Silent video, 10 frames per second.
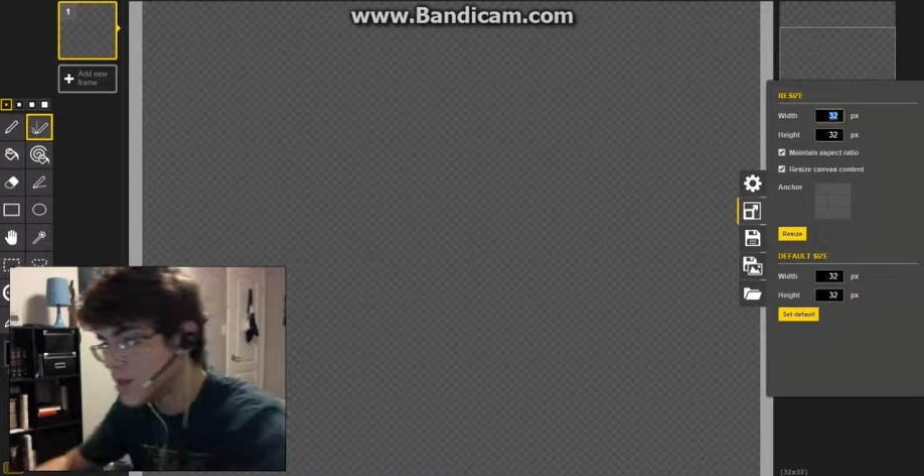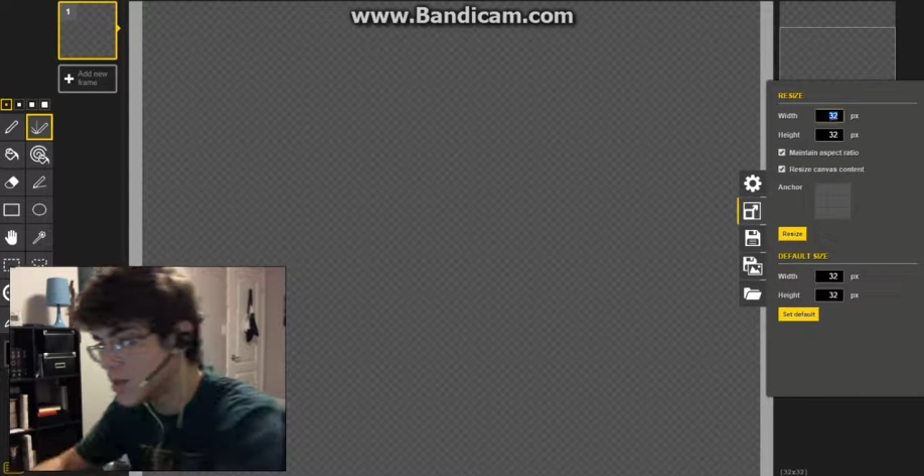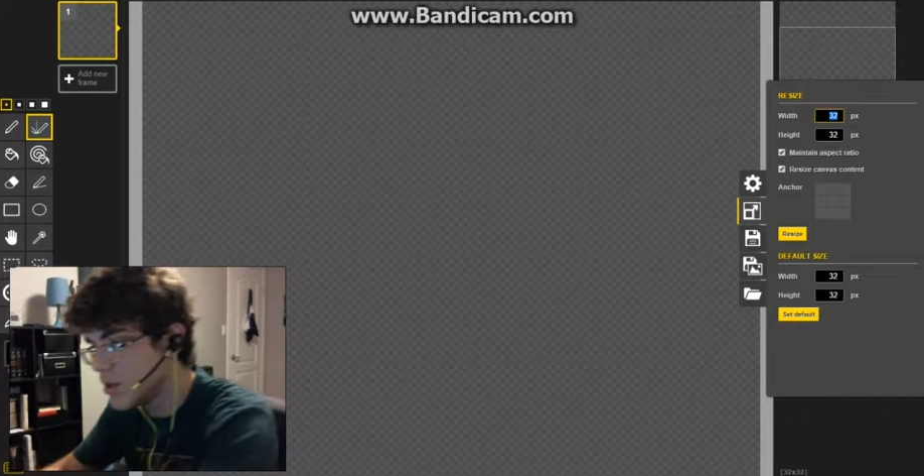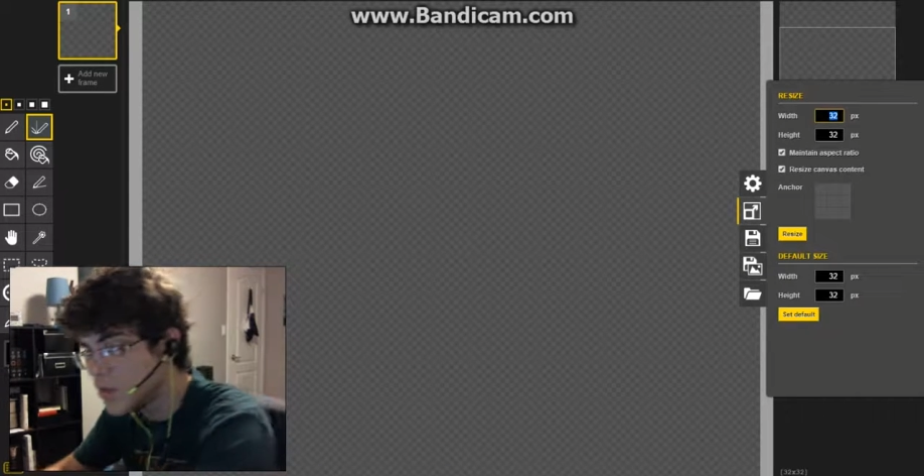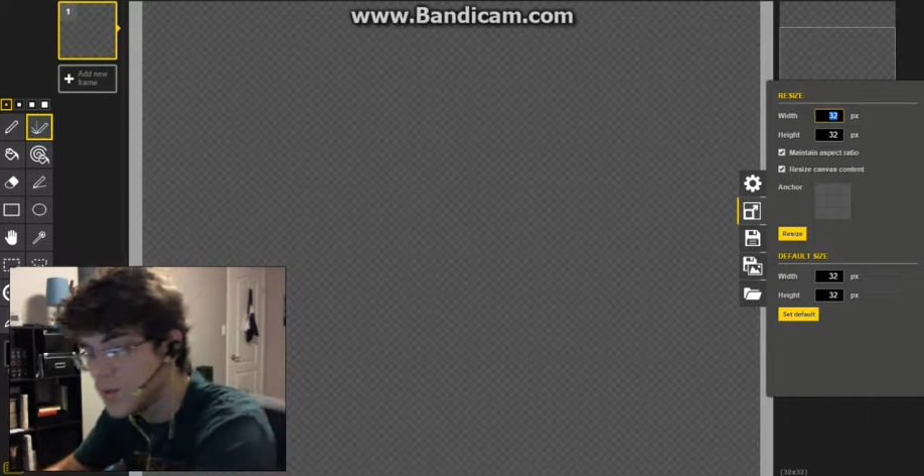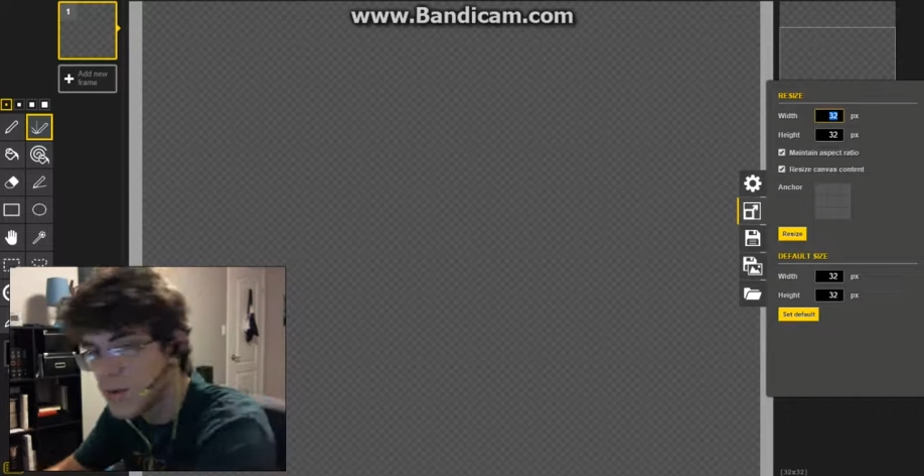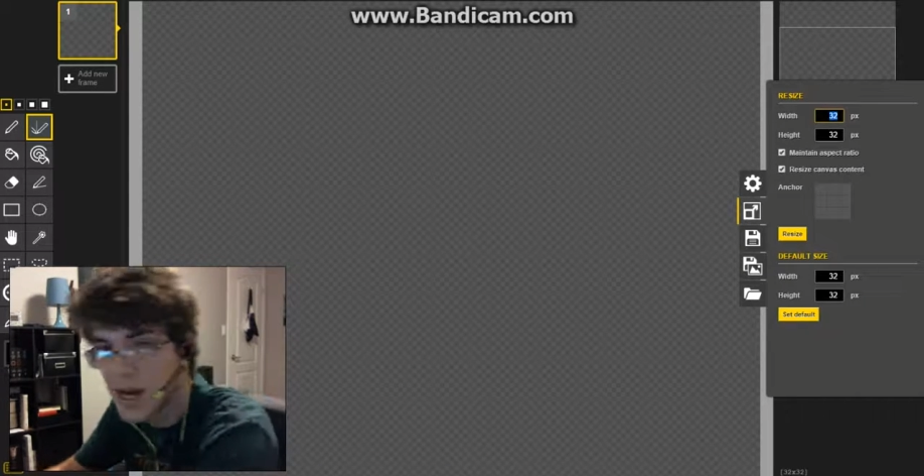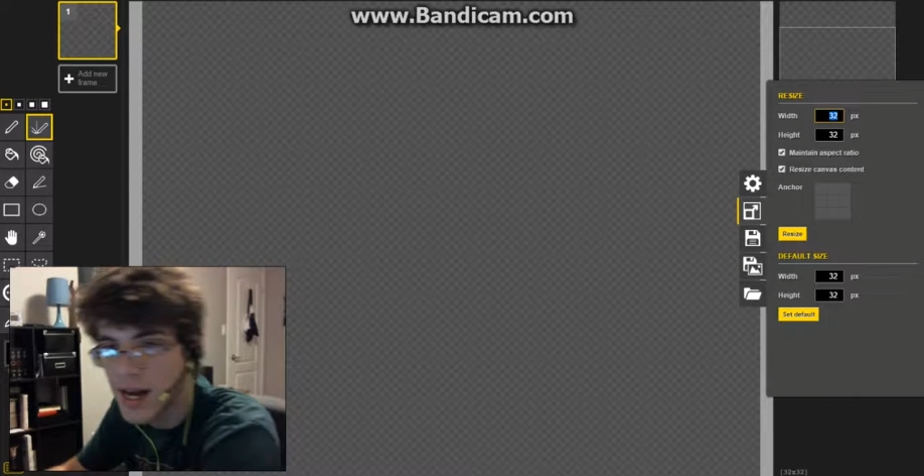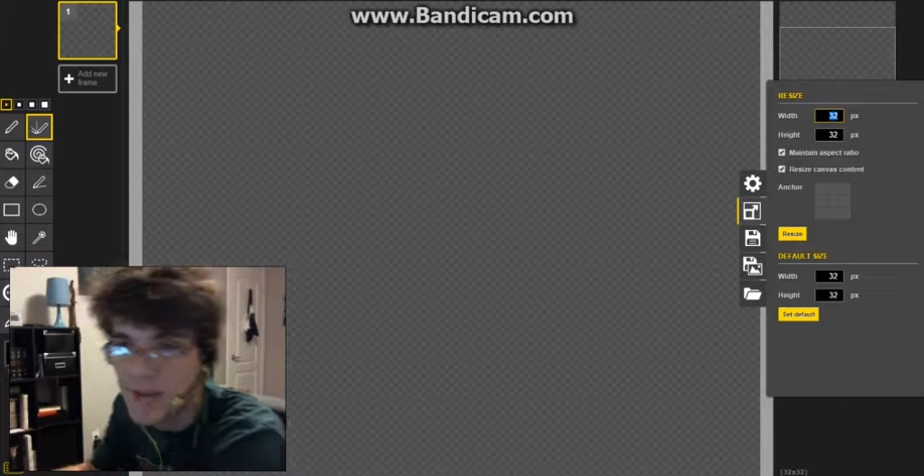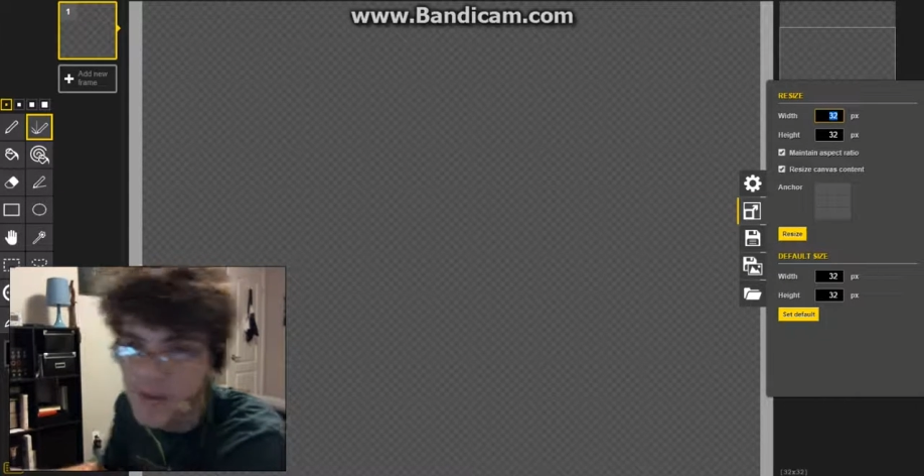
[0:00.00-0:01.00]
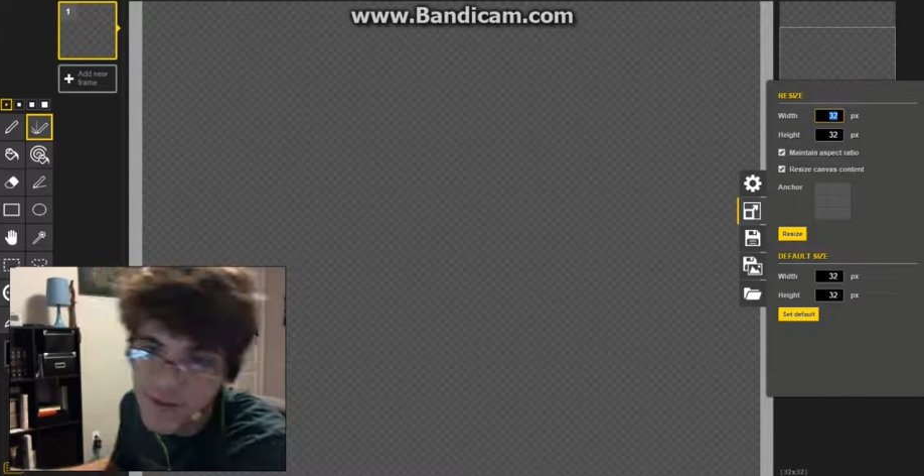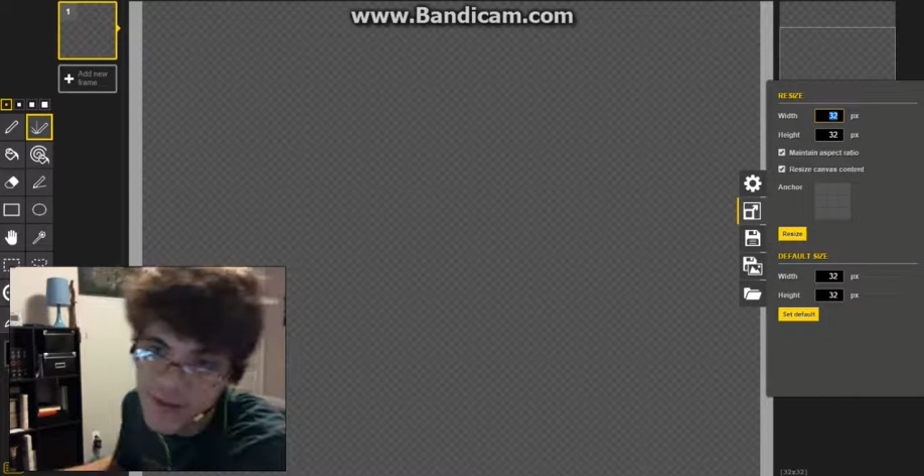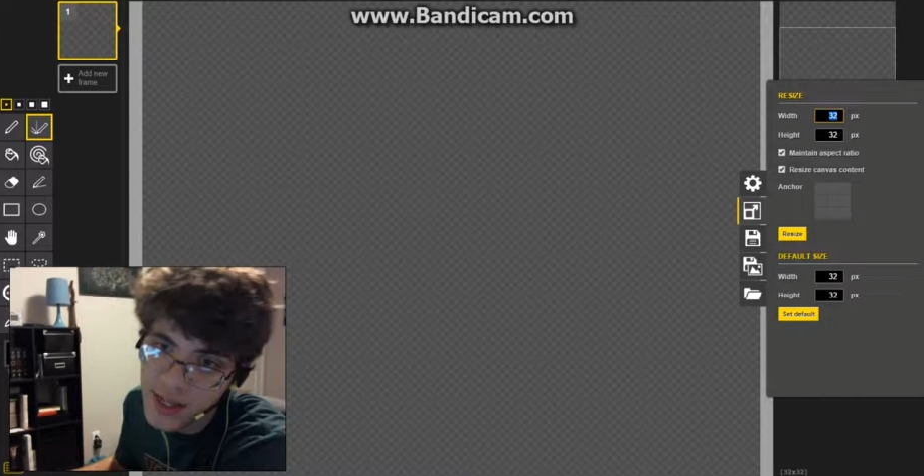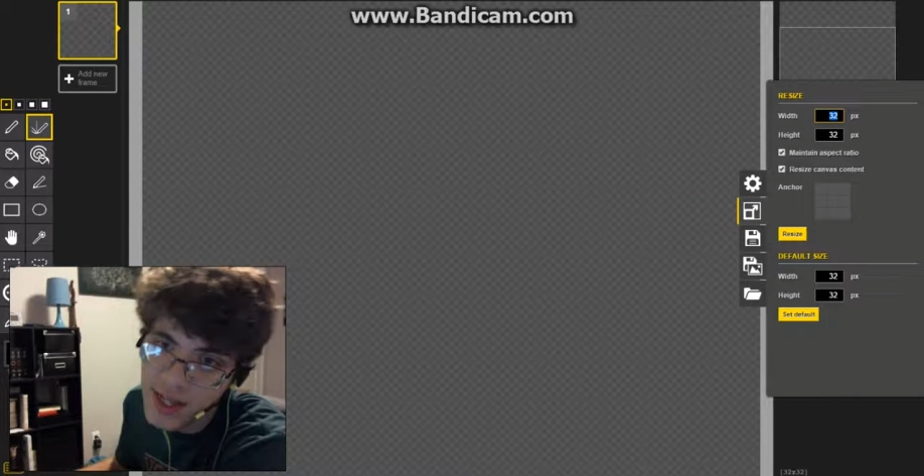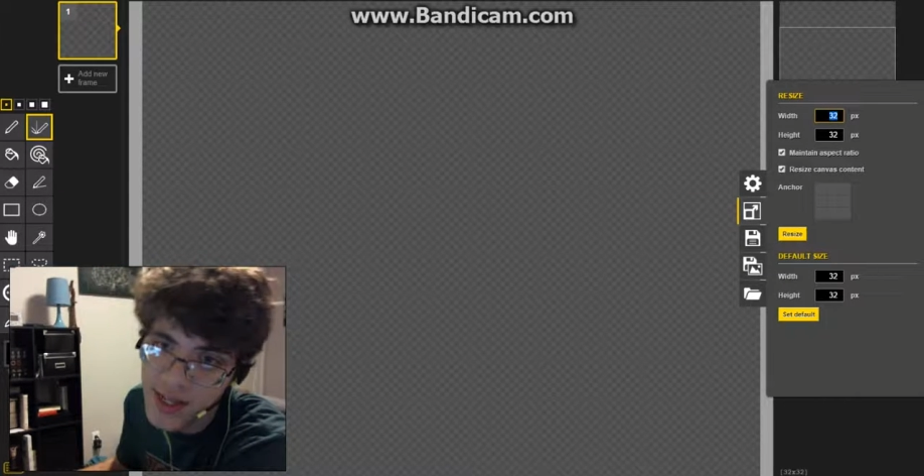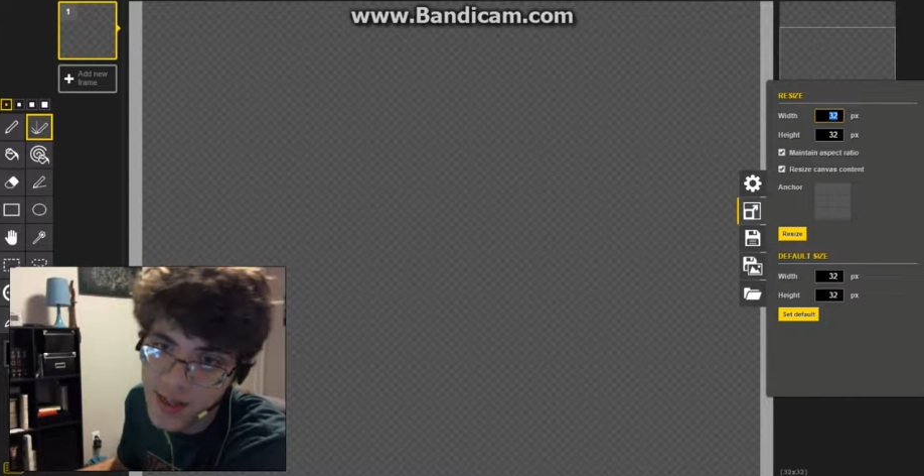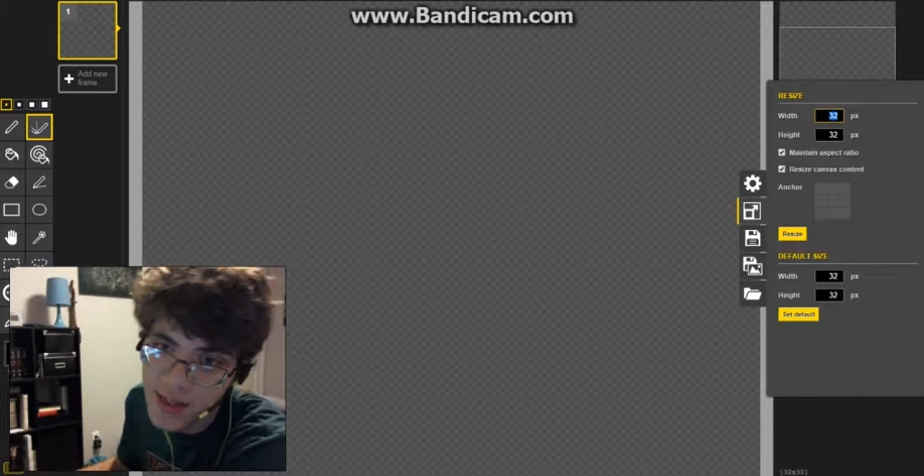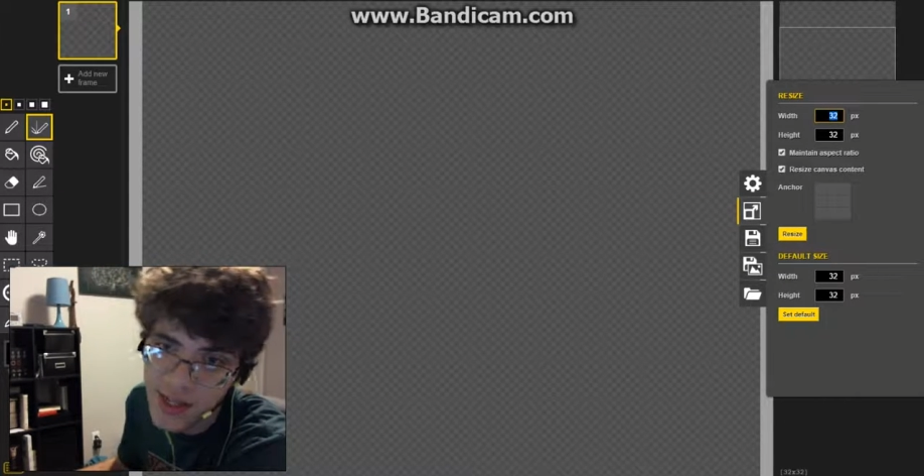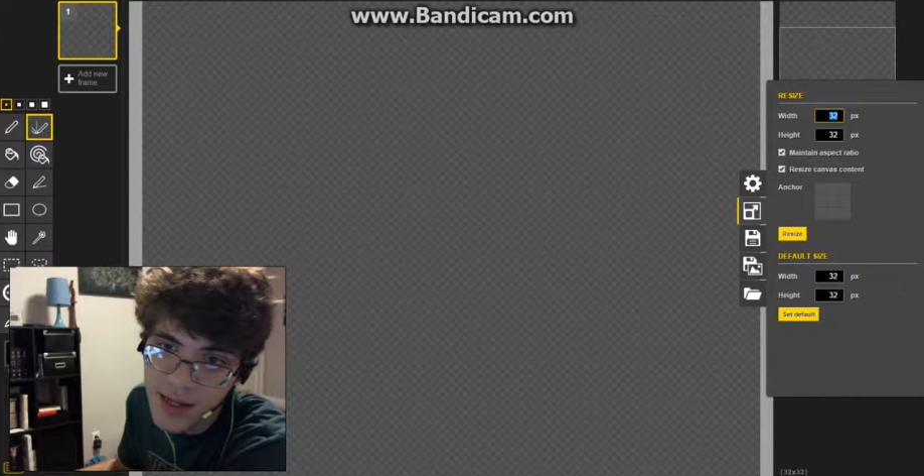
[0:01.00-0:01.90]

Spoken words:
you have a way